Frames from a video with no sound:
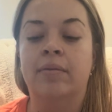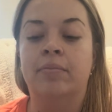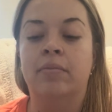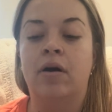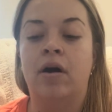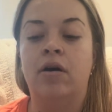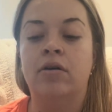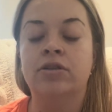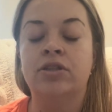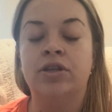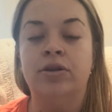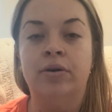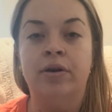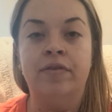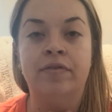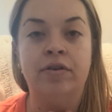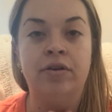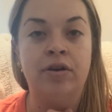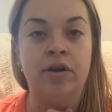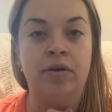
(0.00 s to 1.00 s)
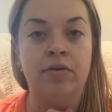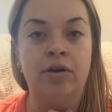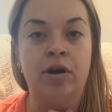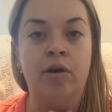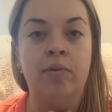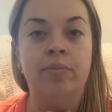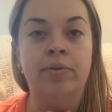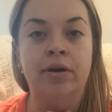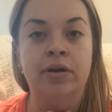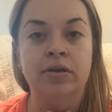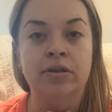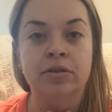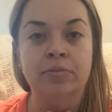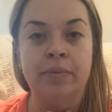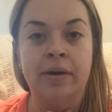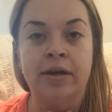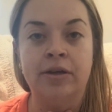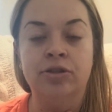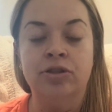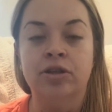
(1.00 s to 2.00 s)
Also, if you don't know, Pure
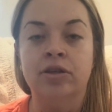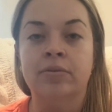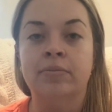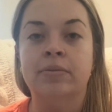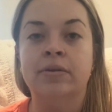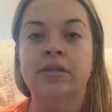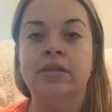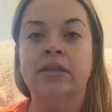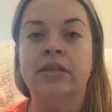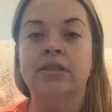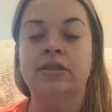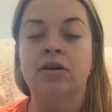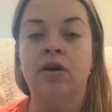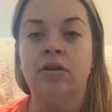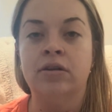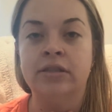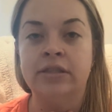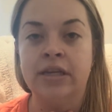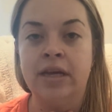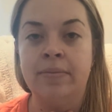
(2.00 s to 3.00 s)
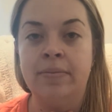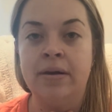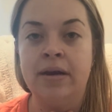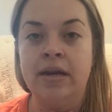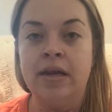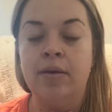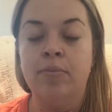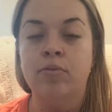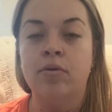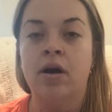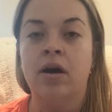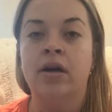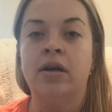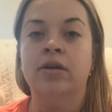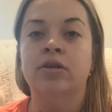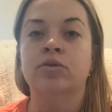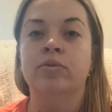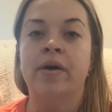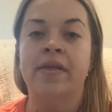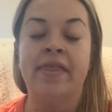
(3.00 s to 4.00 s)
Spectrum does all CBD
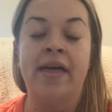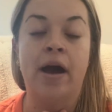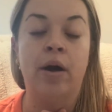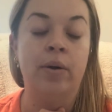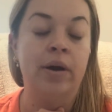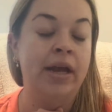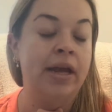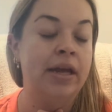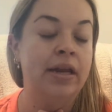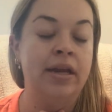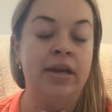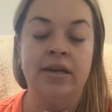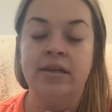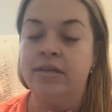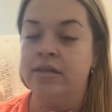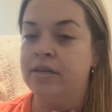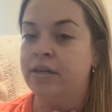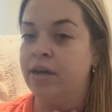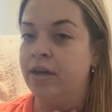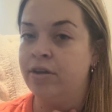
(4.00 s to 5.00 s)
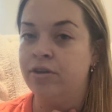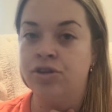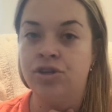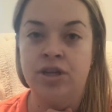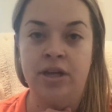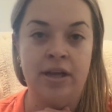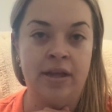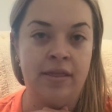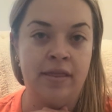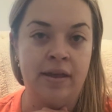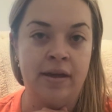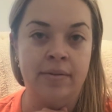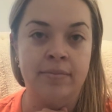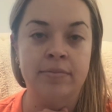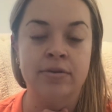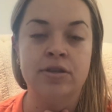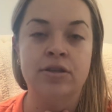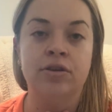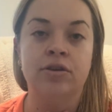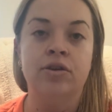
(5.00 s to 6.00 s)
products without any THC in them,
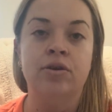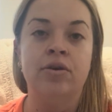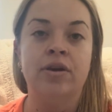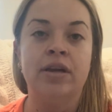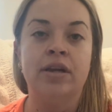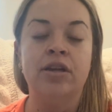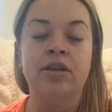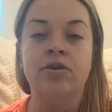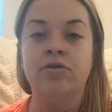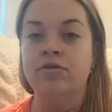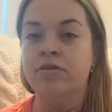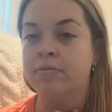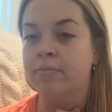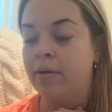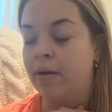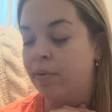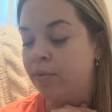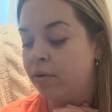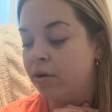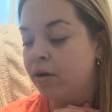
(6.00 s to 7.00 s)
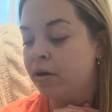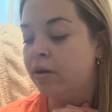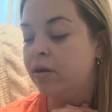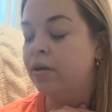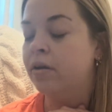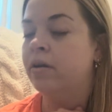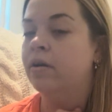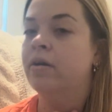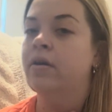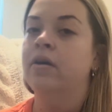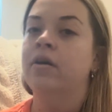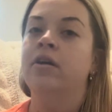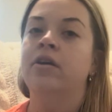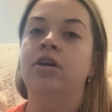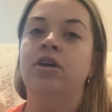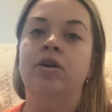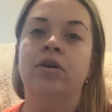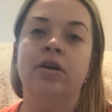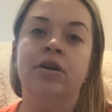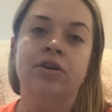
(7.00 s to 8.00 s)
so you can use them at work,
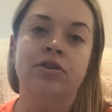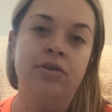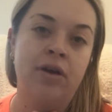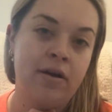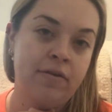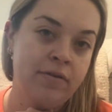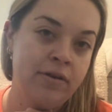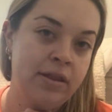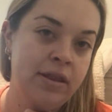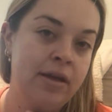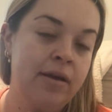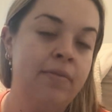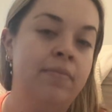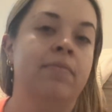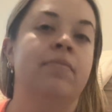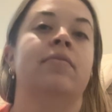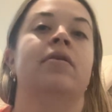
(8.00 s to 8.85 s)
you can dry with them,